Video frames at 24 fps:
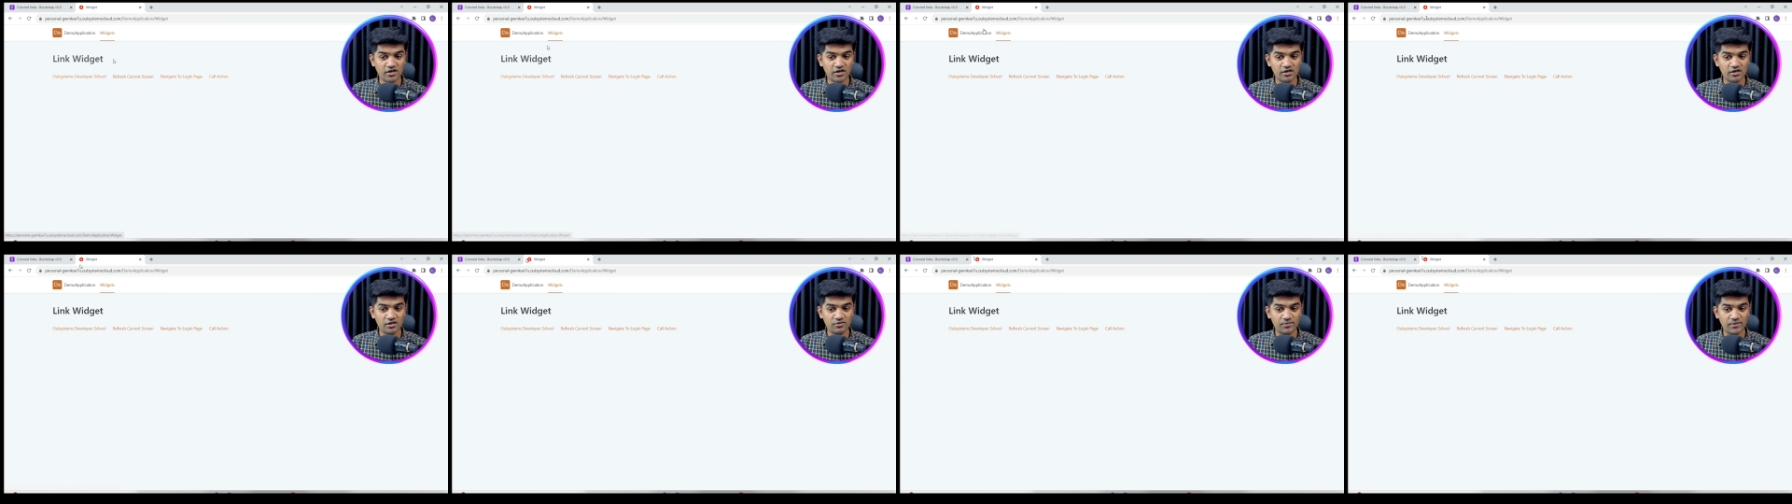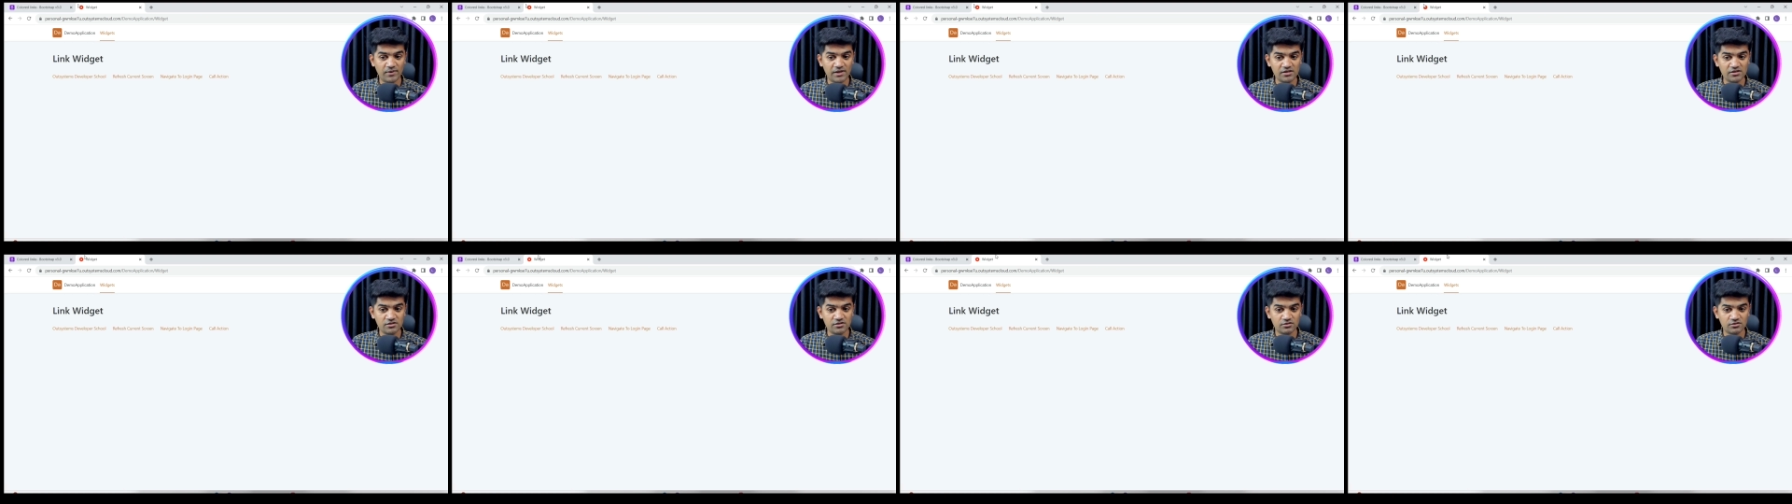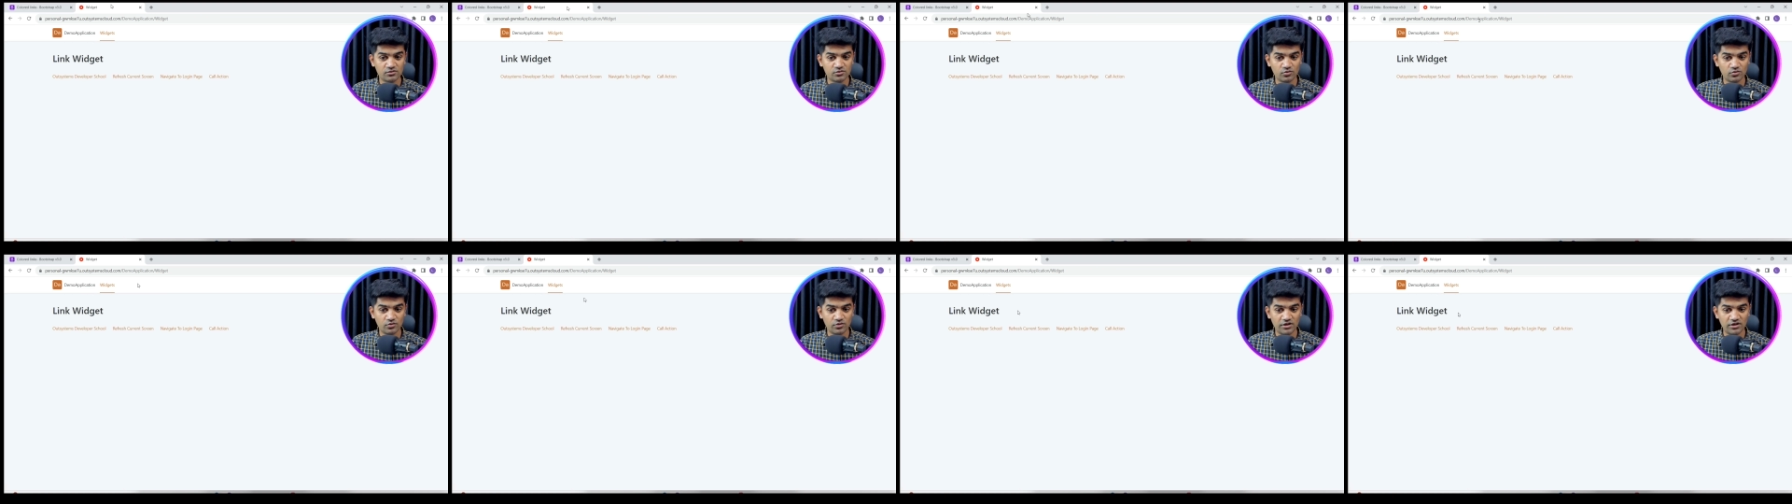current page.
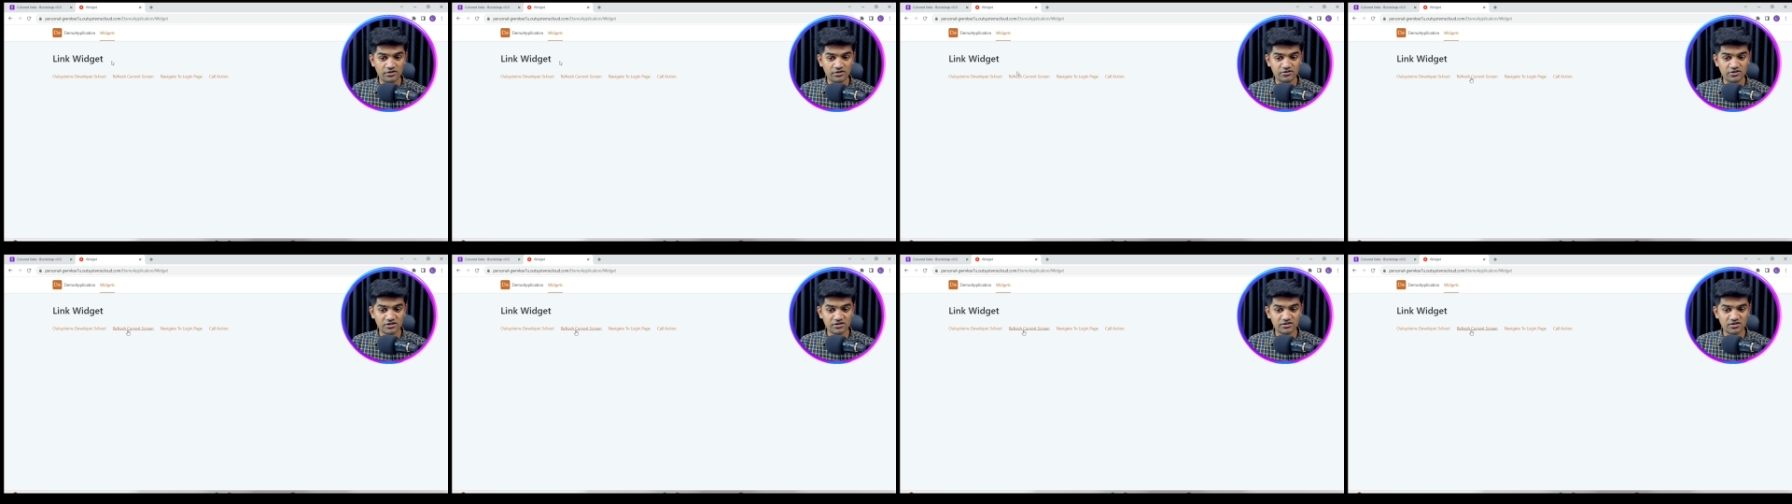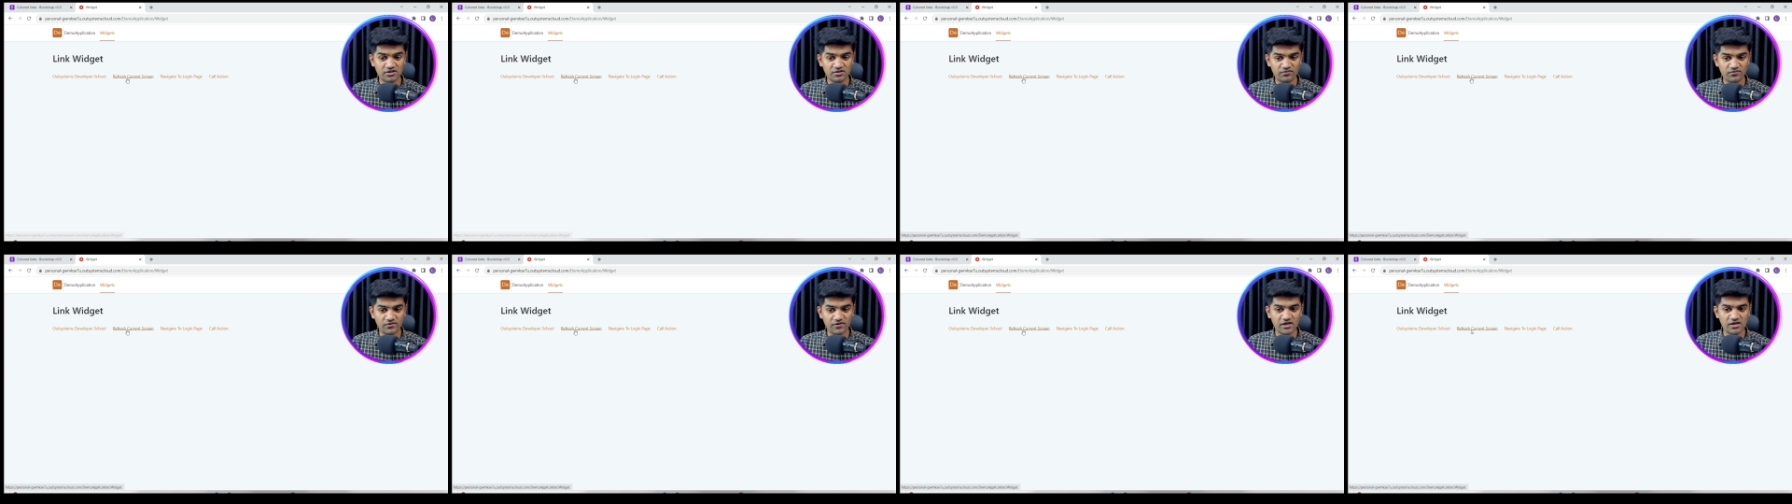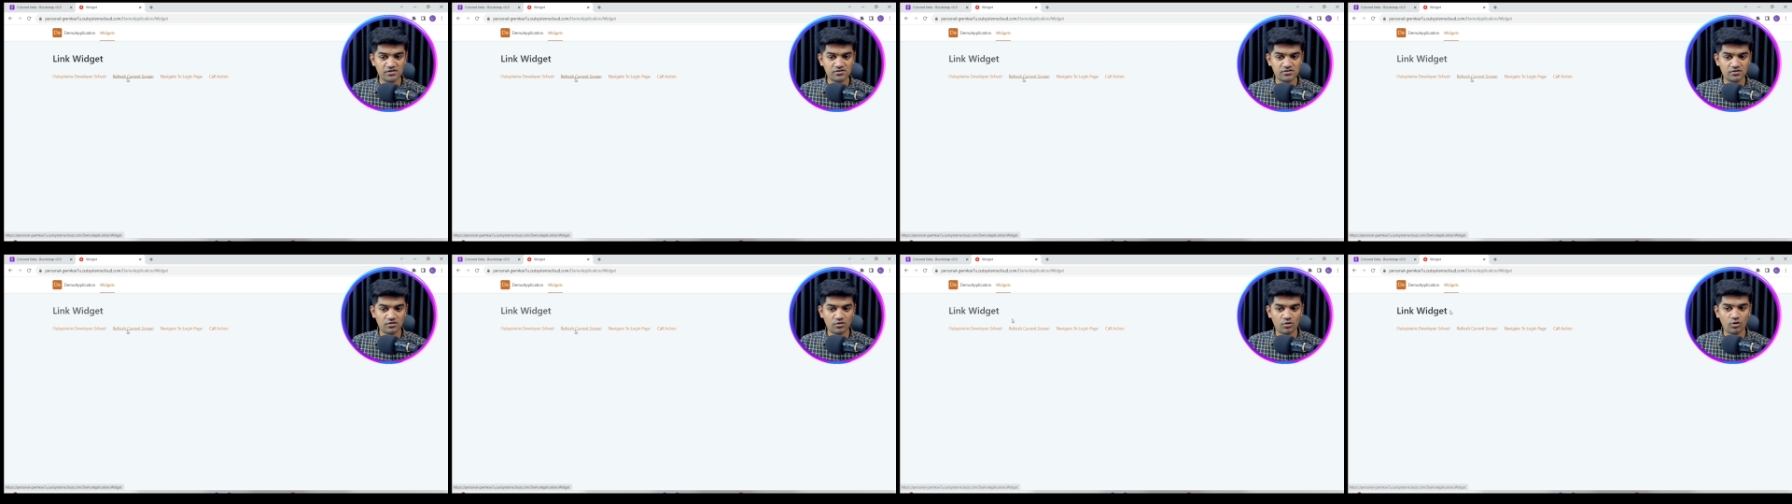So it just
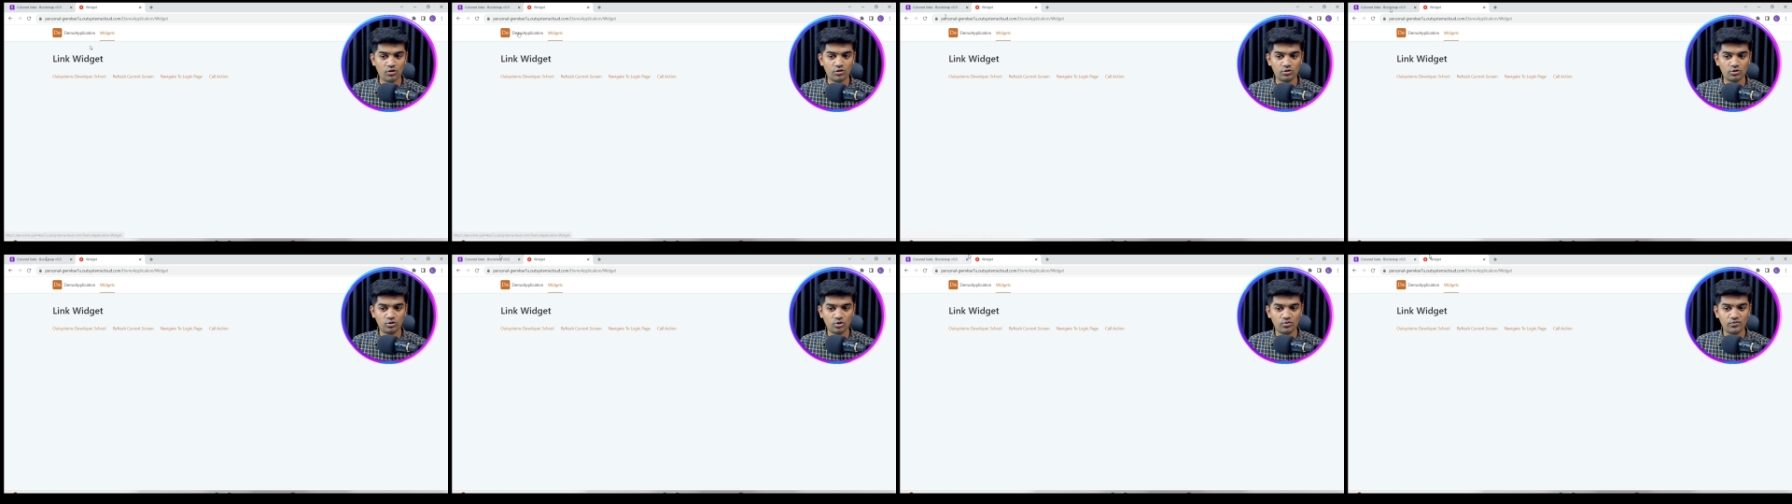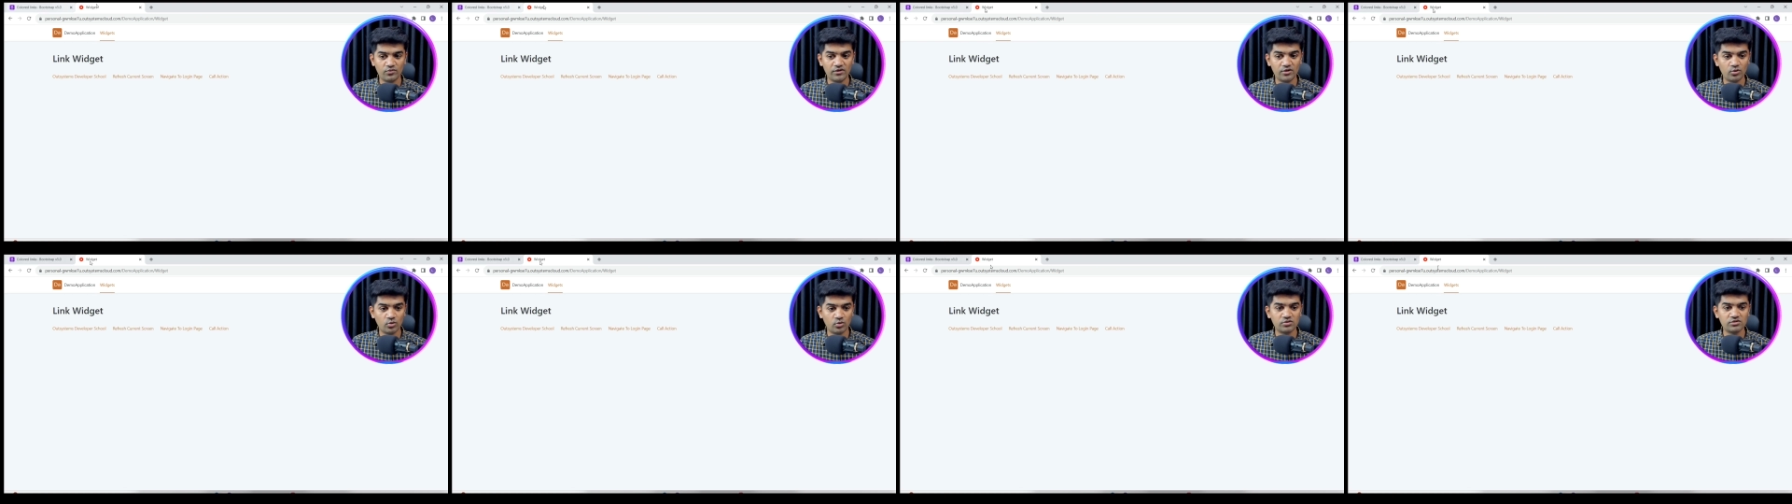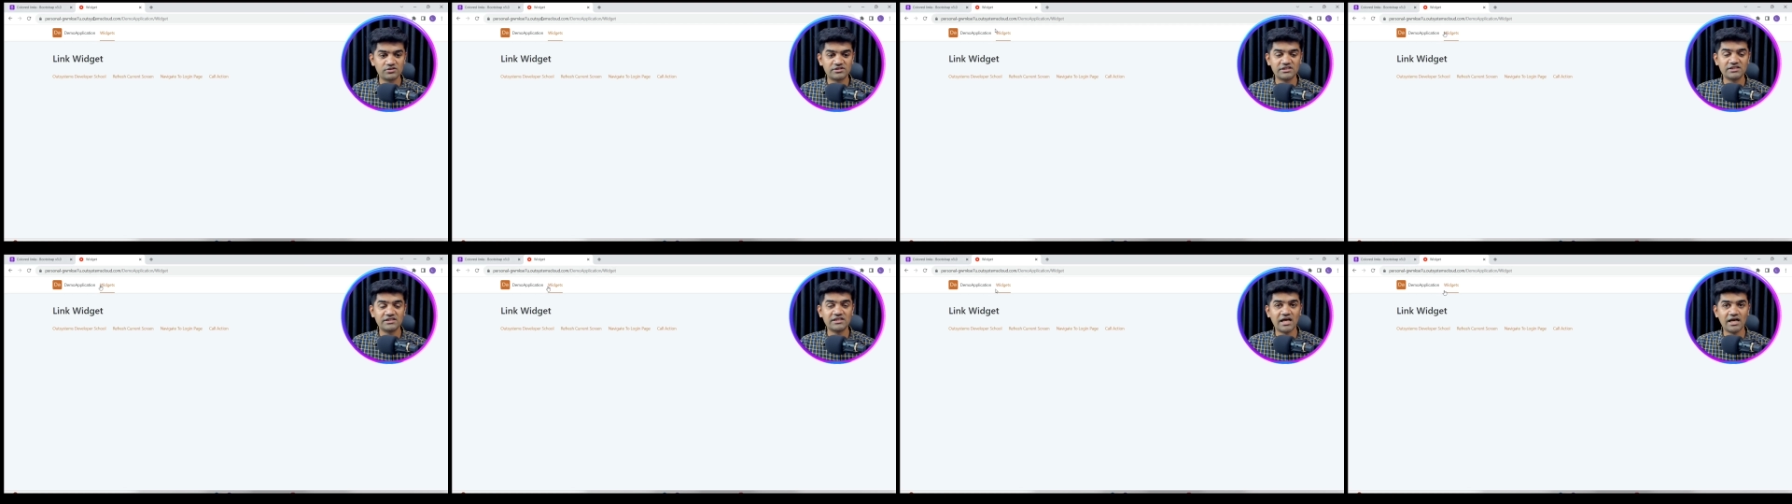refreshed, although we
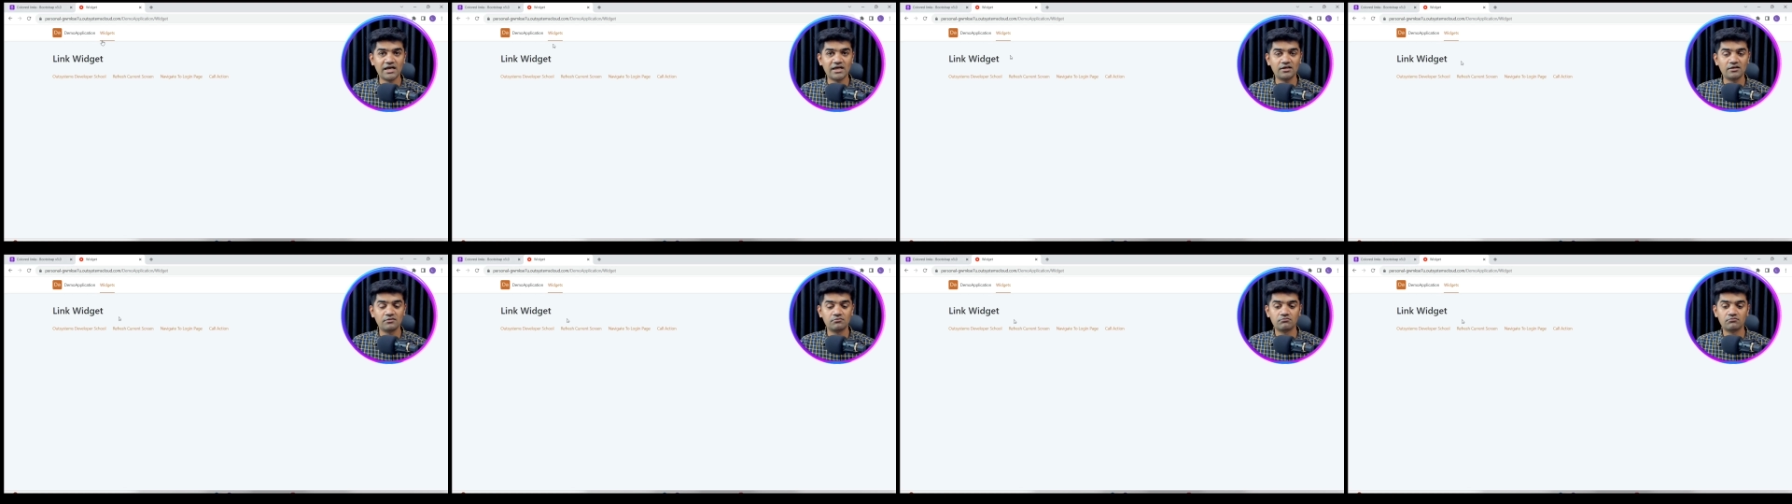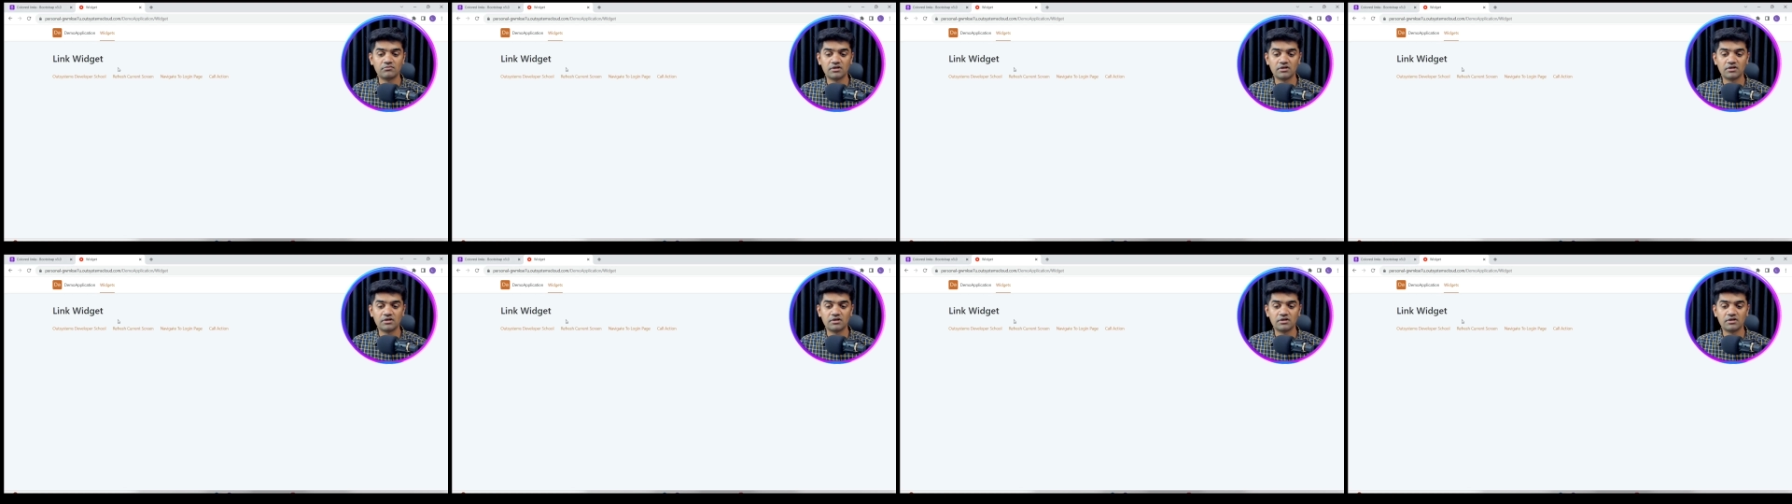don't see that,